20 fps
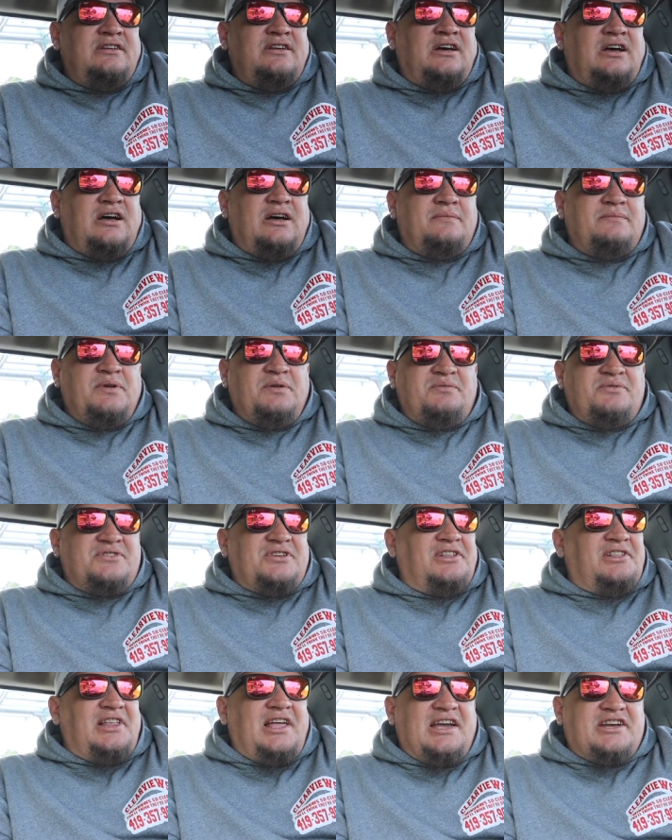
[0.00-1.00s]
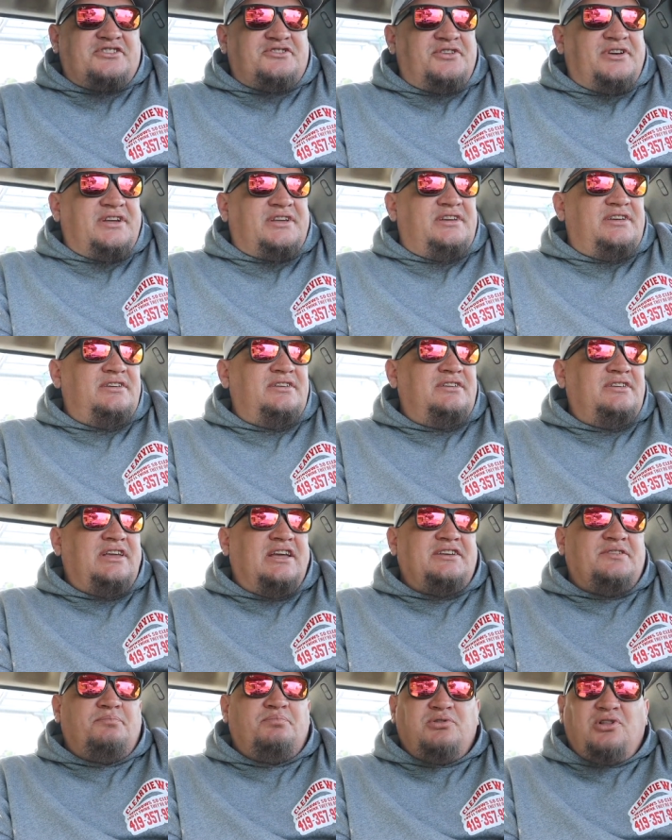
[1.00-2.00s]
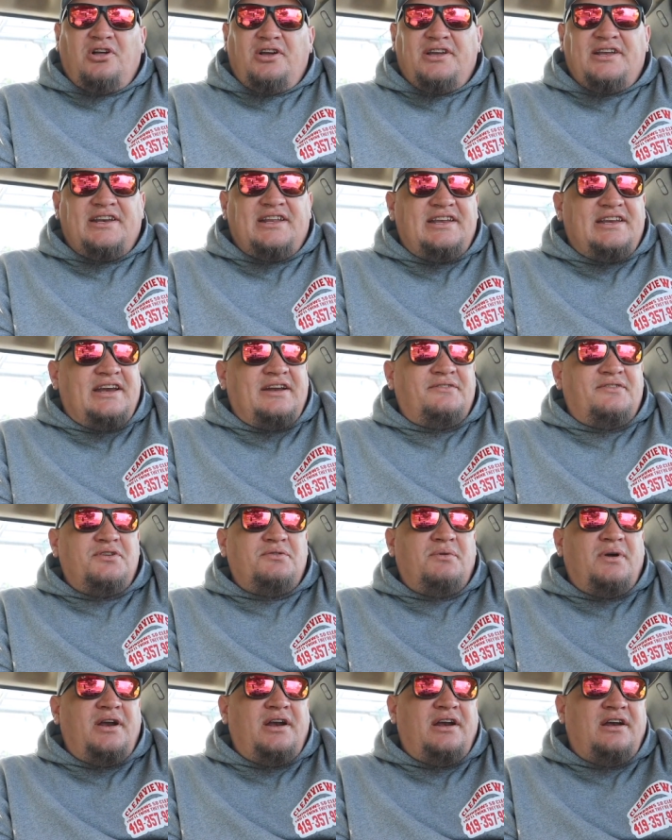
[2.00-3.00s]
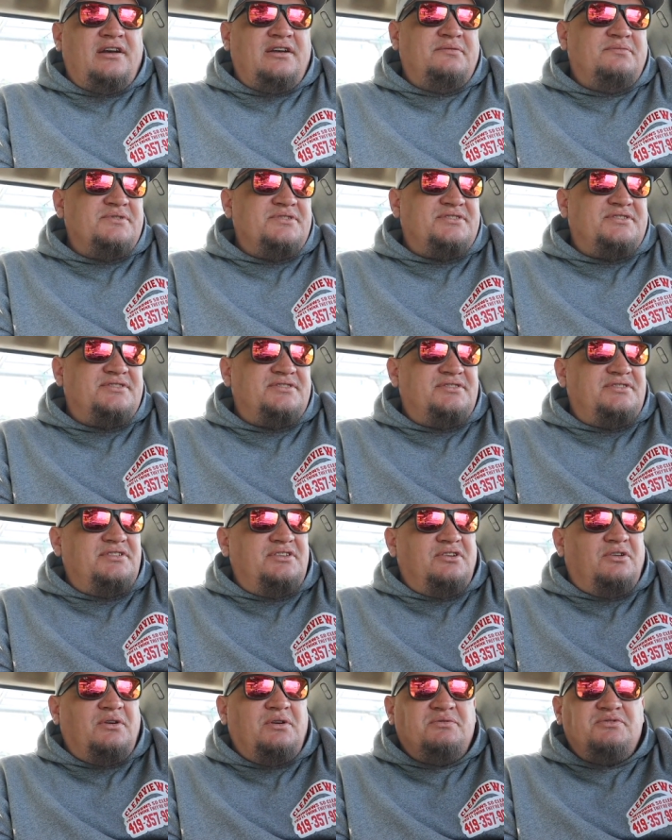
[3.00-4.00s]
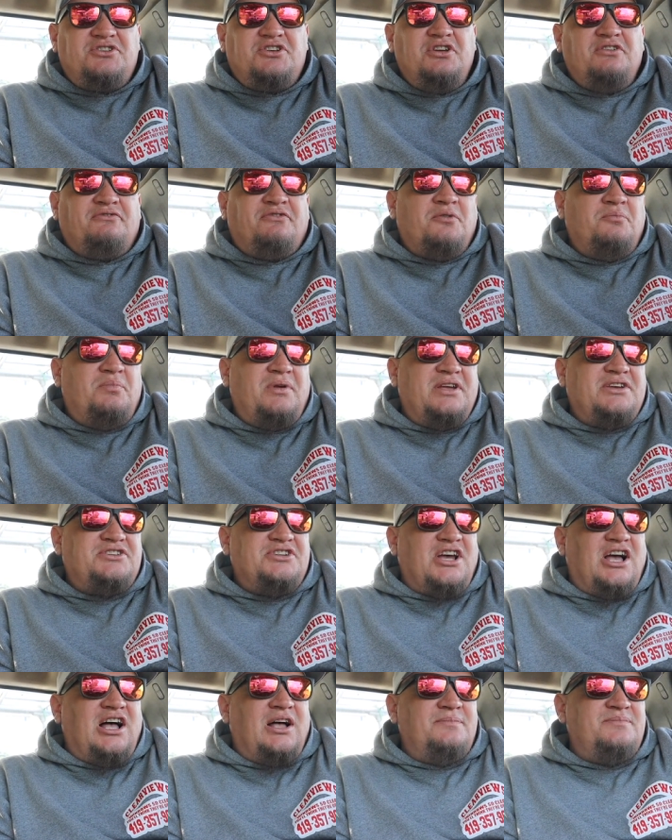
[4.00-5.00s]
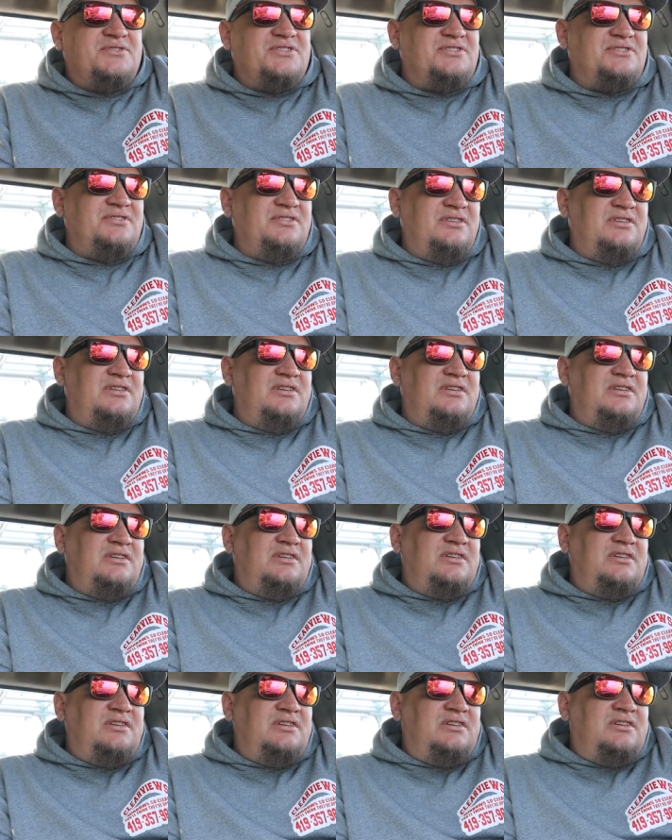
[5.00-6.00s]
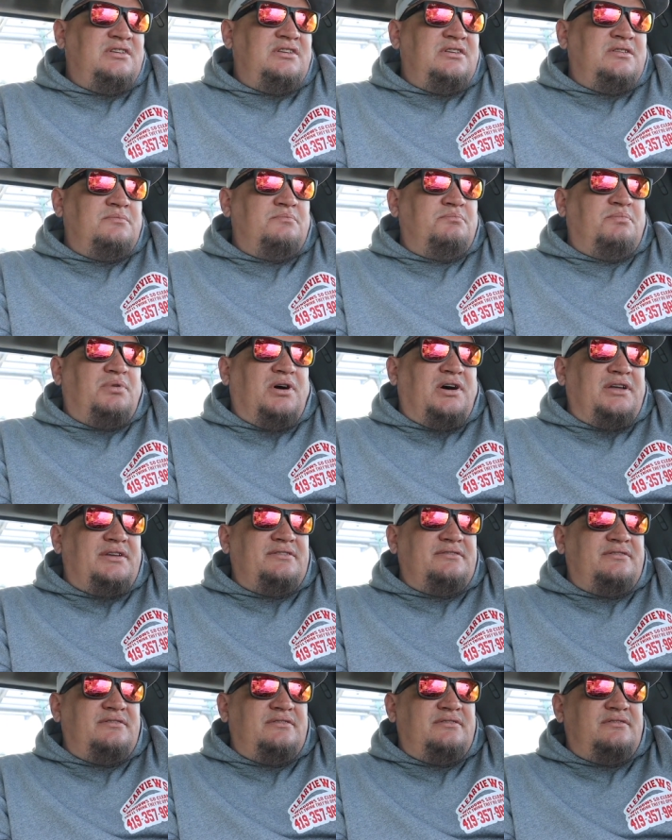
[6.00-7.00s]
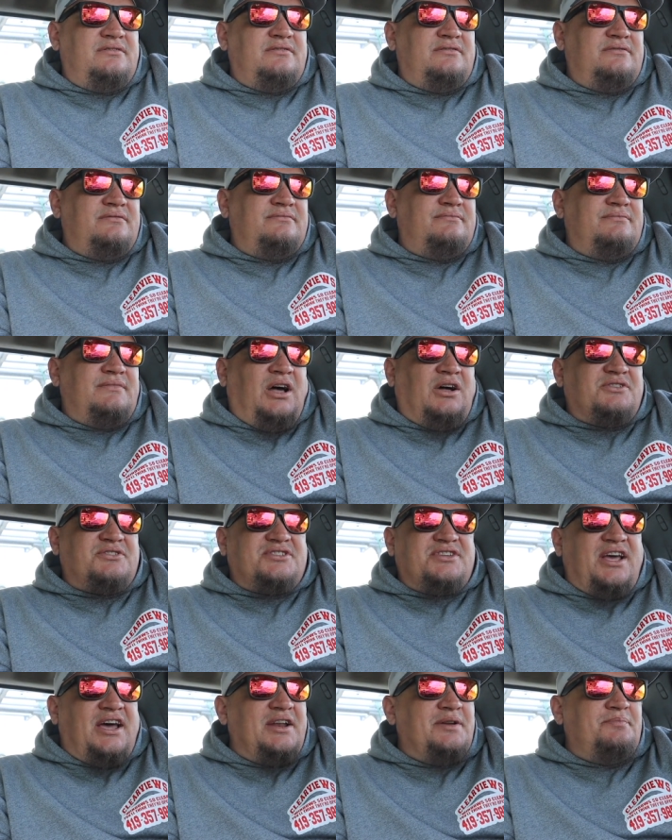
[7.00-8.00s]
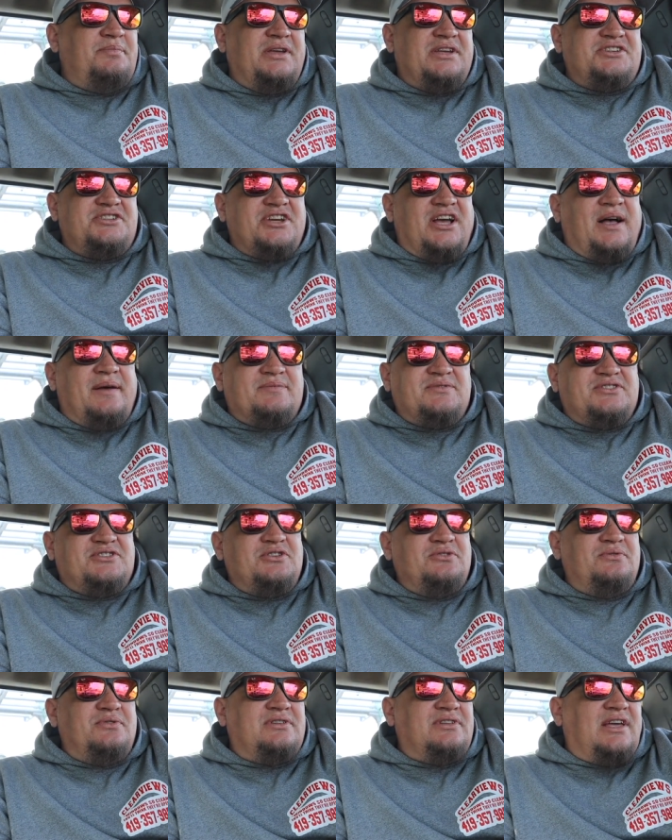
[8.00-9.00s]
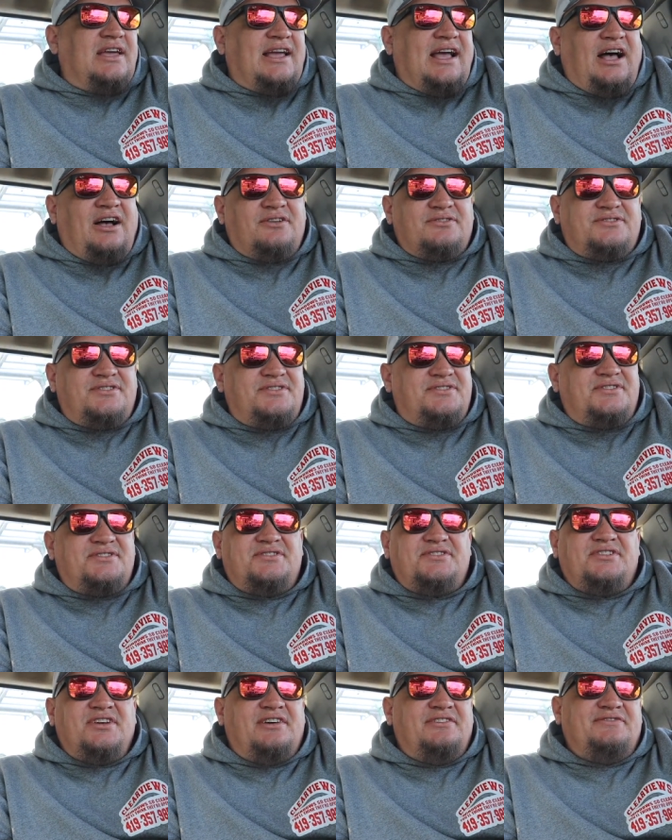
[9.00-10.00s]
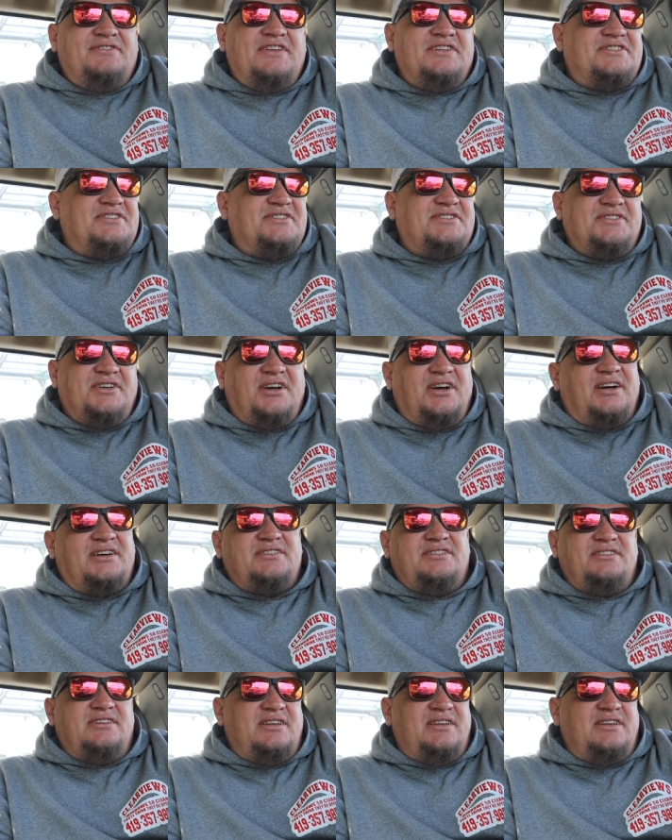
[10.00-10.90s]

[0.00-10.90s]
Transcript: Um, it was electric, you had to plug it in everywhere. It was, you know, it was good for big jobs, but outside of big jobs, doing like houses and stuff, it sucked.